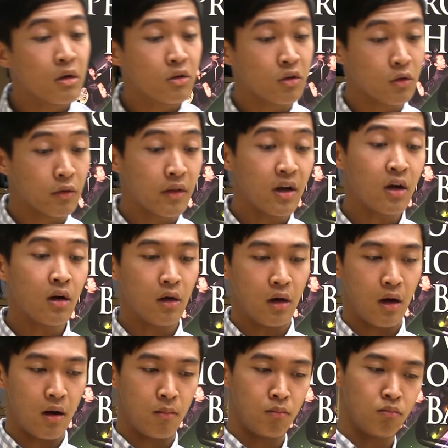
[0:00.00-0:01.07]
So there,
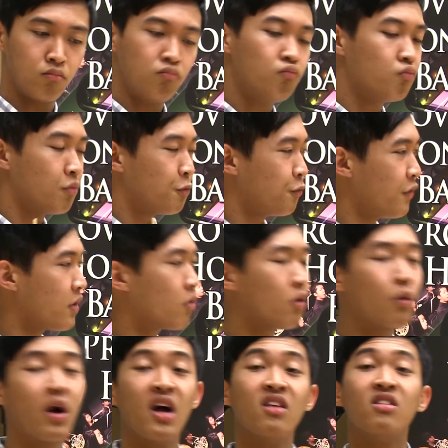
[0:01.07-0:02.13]

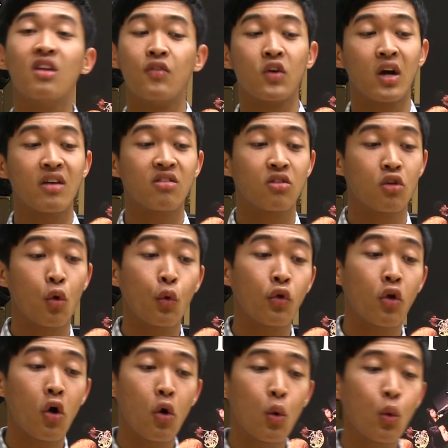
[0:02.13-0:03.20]
fingering-wise, if you guys
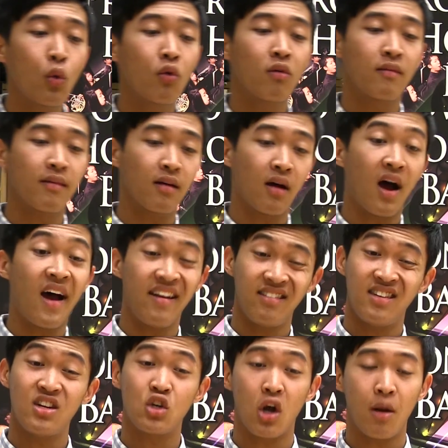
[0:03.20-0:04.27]
don't know, the high
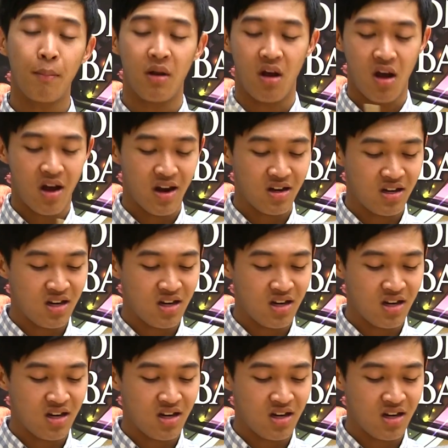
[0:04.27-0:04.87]
C sharp and high